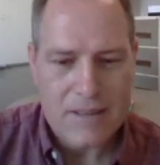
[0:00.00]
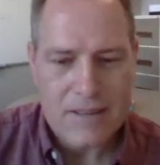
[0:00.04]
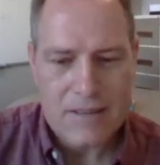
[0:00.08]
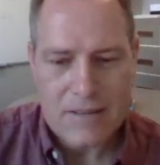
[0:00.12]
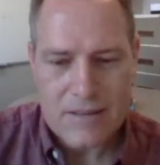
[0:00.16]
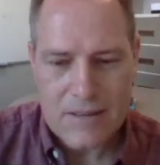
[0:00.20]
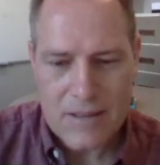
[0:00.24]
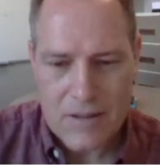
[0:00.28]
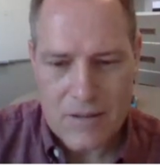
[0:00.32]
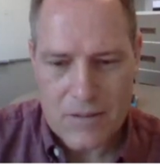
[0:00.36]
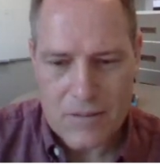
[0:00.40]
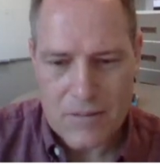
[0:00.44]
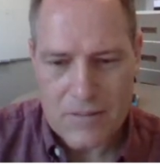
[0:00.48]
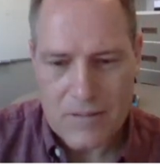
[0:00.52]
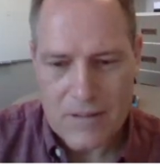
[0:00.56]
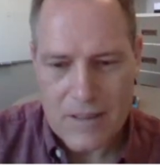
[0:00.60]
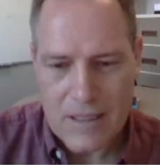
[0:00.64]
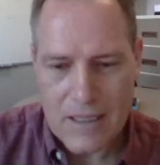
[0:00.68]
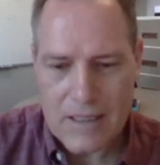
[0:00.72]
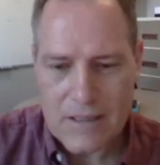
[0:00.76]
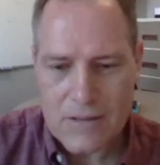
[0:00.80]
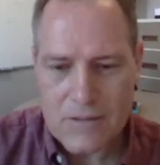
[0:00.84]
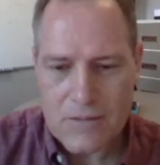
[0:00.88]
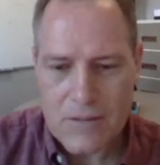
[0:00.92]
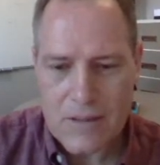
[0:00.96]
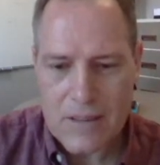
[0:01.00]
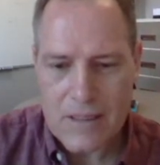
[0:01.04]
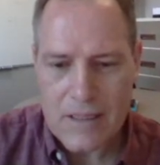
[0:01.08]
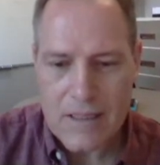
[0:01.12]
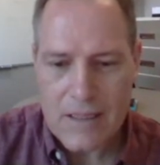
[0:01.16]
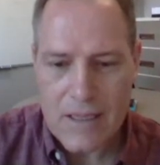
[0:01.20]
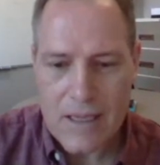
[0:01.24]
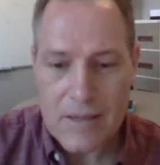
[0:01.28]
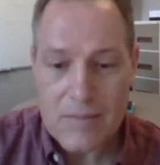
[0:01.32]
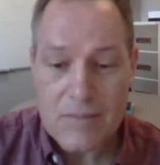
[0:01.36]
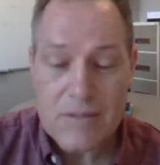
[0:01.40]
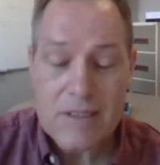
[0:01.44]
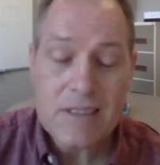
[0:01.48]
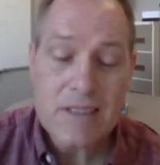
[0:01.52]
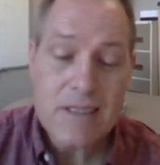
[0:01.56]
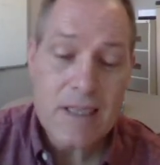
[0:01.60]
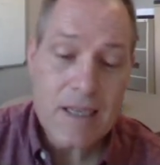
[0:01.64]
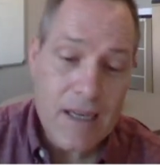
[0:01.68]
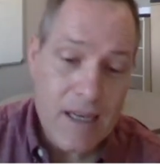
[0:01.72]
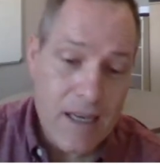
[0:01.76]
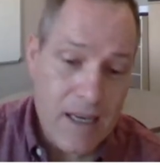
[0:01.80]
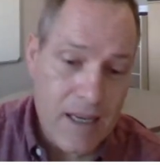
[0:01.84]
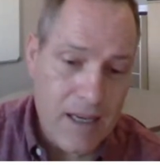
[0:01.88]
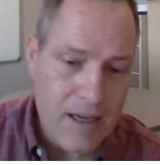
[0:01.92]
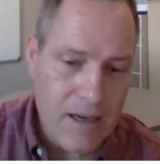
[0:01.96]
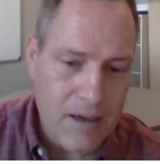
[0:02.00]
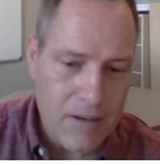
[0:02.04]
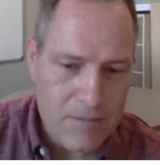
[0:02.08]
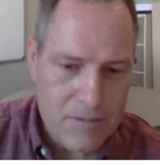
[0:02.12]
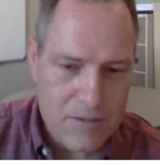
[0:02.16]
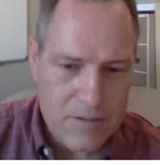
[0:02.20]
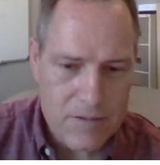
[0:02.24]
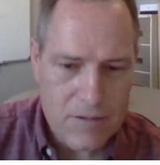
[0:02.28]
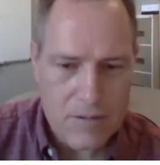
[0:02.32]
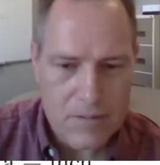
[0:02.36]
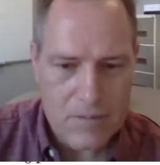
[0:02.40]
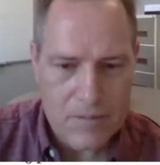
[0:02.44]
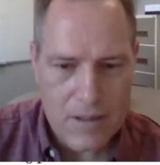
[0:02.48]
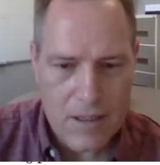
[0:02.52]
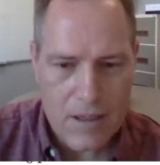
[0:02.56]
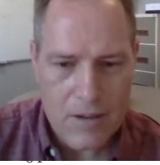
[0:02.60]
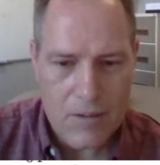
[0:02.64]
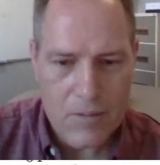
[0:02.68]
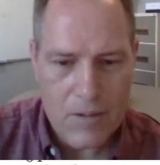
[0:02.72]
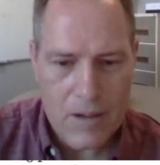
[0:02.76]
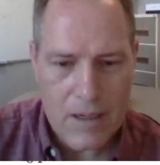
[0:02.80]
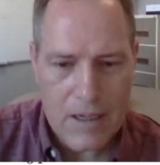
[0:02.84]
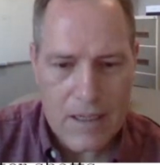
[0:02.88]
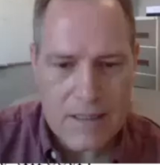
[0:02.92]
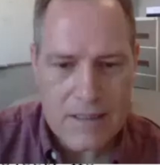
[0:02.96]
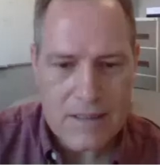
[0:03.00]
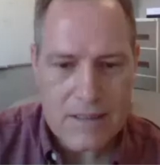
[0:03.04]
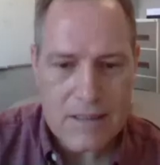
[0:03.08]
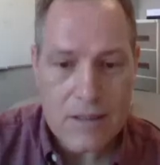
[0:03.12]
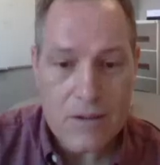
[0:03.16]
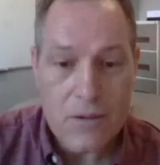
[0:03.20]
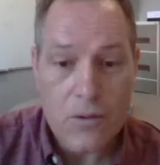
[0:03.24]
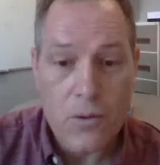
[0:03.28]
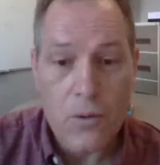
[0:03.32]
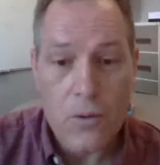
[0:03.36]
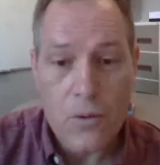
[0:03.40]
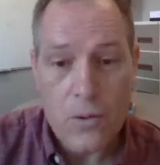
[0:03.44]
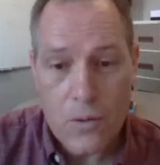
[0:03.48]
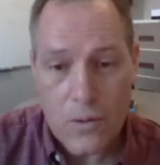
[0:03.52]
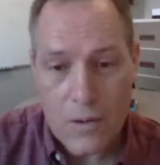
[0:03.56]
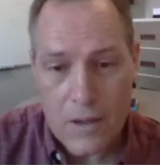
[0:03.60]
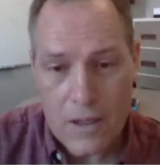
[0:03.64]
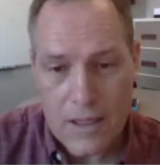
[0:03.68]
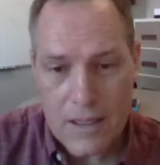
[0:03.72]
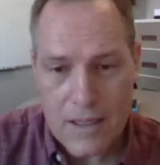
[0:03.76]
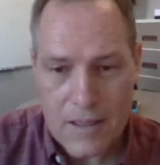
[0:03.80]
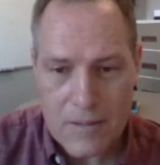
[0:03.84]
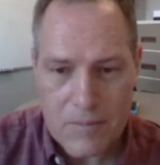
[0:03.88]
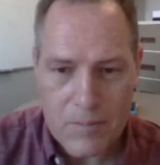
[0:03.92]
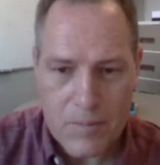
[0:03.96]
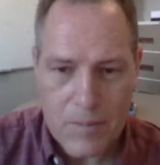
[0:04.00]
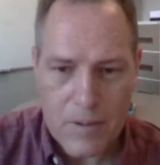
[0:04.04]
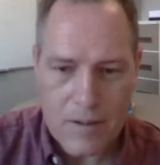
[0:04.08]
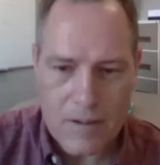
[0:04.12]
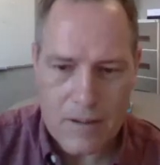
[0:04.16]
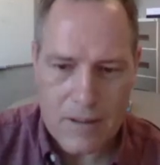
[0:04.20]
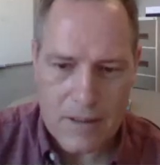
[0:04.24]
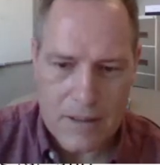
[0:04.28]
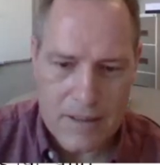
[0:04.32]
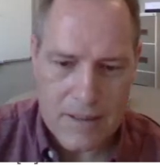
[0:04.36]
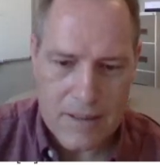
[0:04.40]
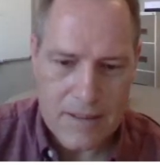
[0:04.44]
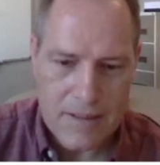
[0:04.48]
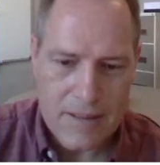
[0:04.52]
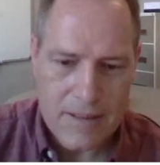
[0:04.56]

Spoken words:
So that's where the name Shigley comes from. Now, what is the hauler part?